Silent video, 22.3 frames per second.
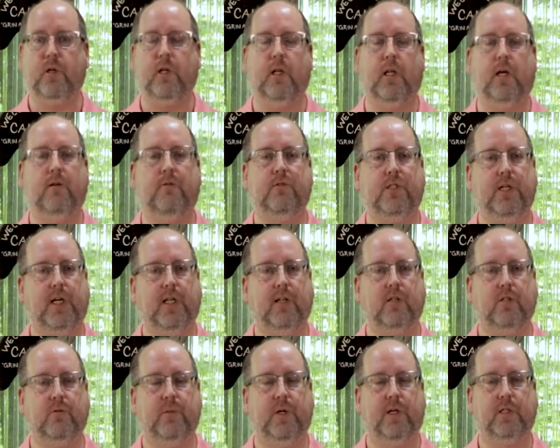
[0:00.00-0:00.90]
We love
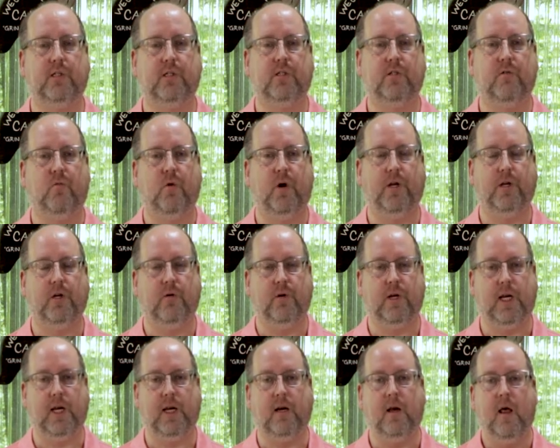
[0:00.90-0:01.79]
seeing those pictures of what
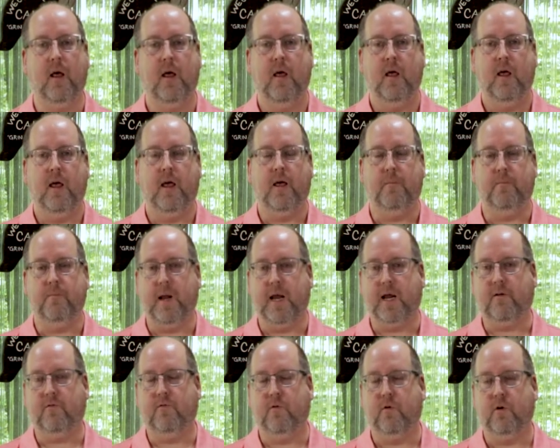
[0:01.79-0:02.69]
you eat and
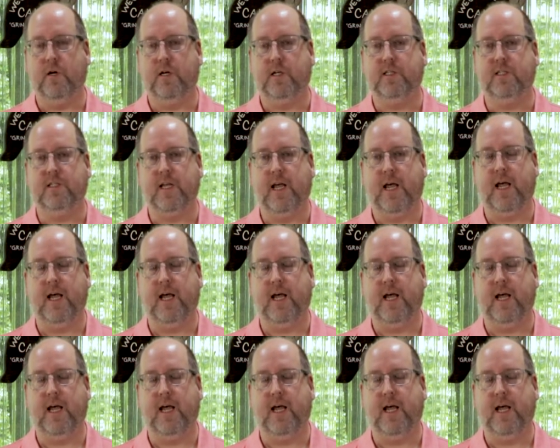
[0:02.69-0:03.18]
make for us,